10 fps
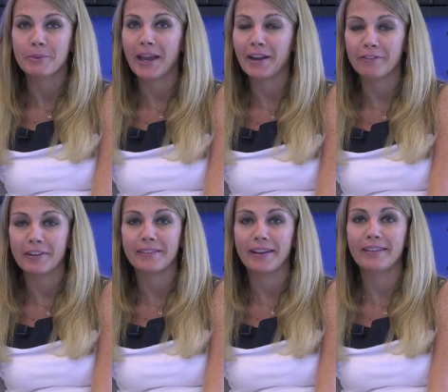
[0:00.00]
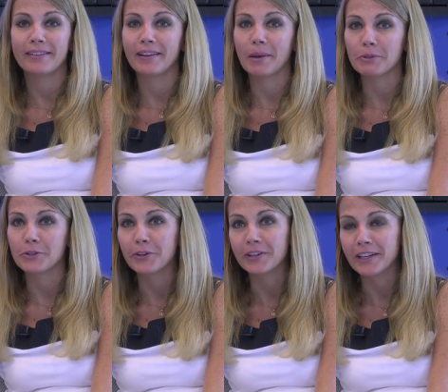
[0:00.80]
we had a fantastic
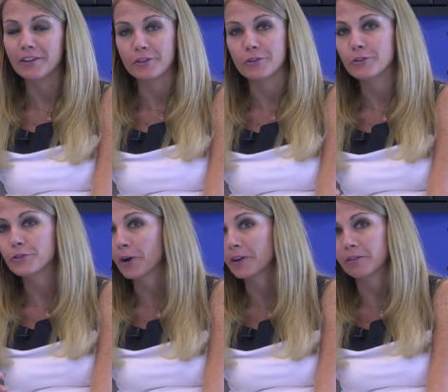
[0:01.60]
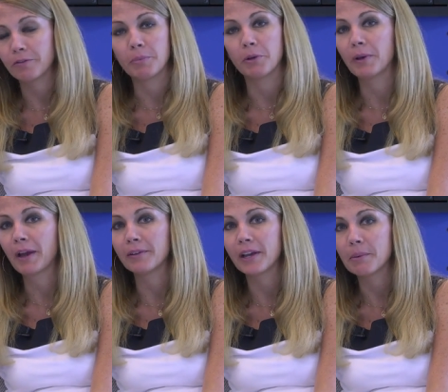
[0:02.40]
opportunity to start from the
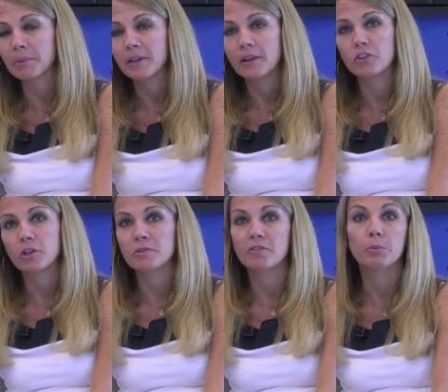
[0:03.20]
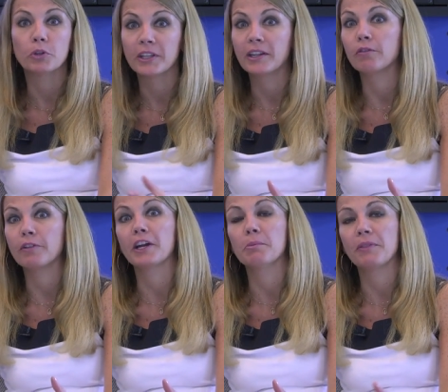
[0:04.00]
ground up in terms of building an
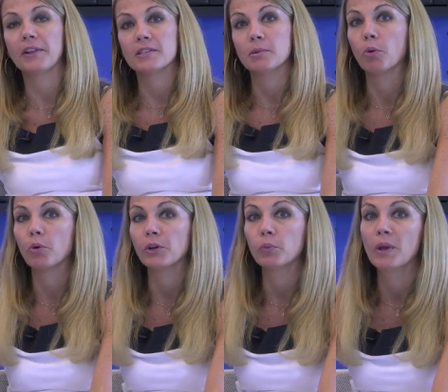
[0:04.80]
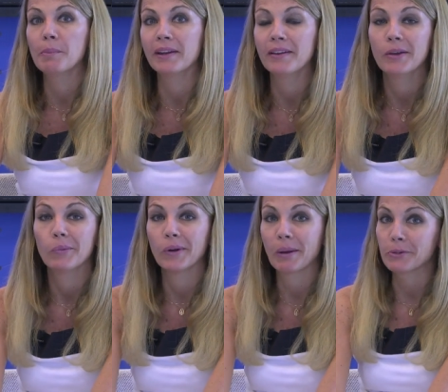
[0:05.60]
environment that supported women
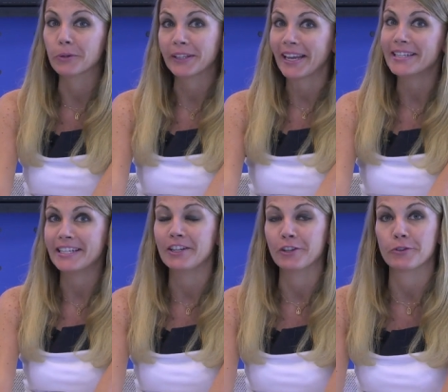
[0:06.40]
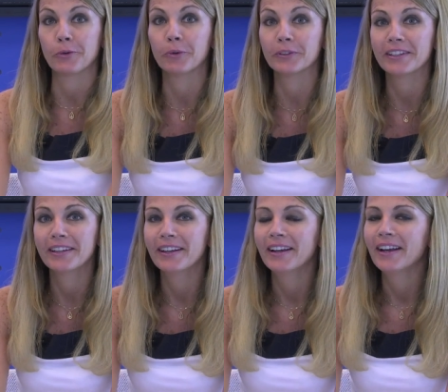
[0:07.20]
when I was only 18 years old.
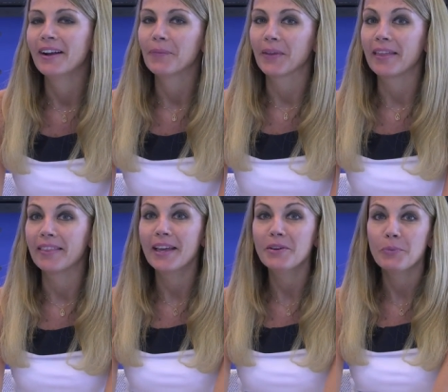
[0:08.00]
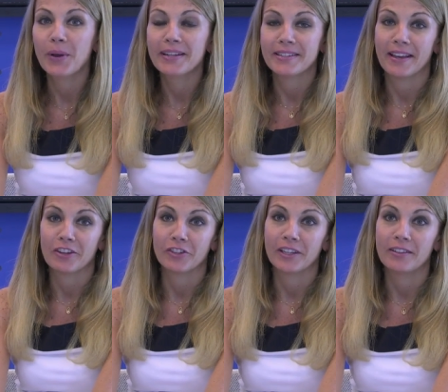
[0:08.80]
I then went
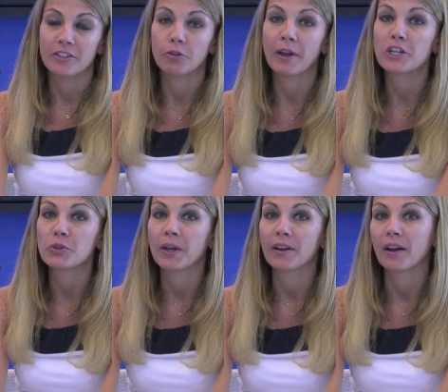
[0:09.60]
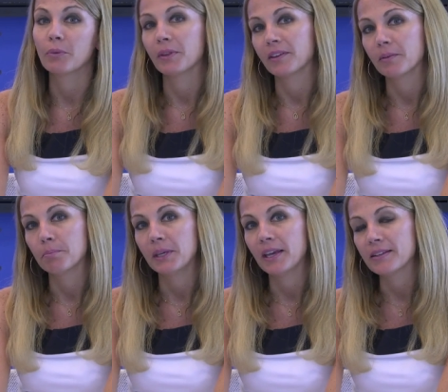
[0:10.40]
actually to graduate on with a
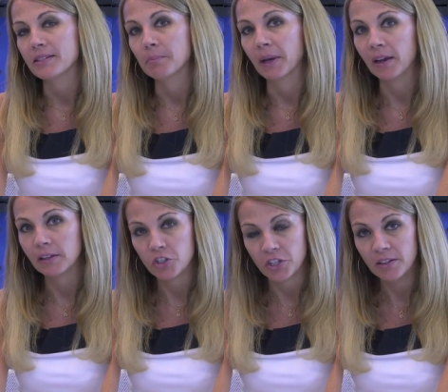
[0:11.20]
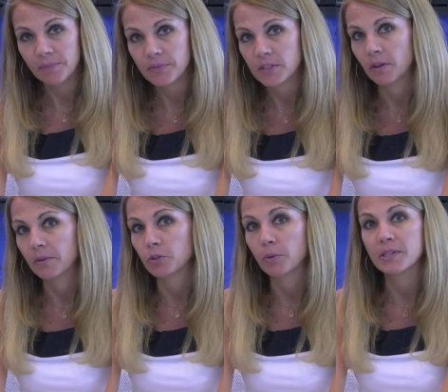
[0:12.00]
BS in biology, so I
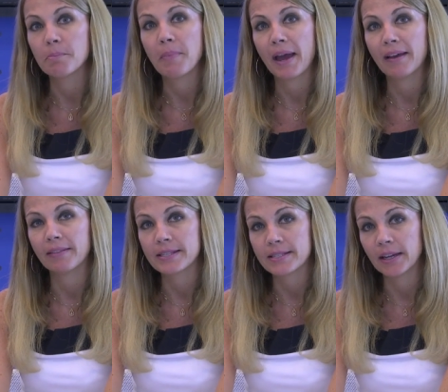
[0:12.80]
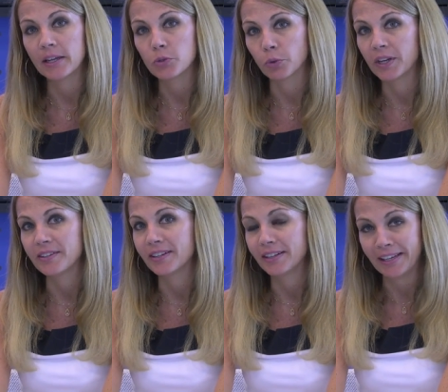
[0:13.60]
was always a math and
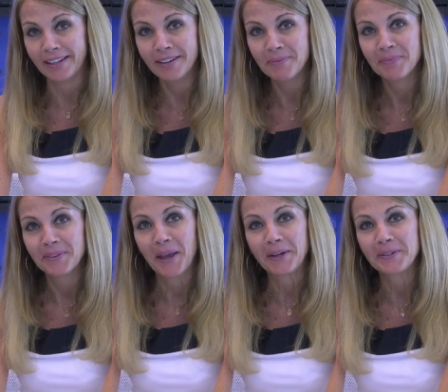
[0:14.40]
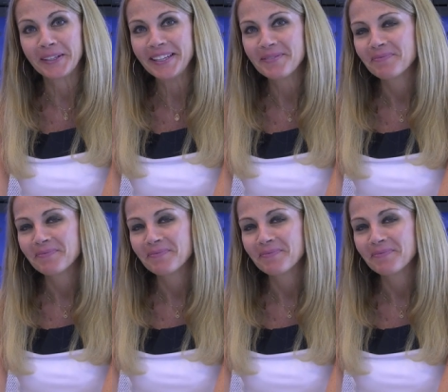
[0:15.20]
science-oriented kid, actually,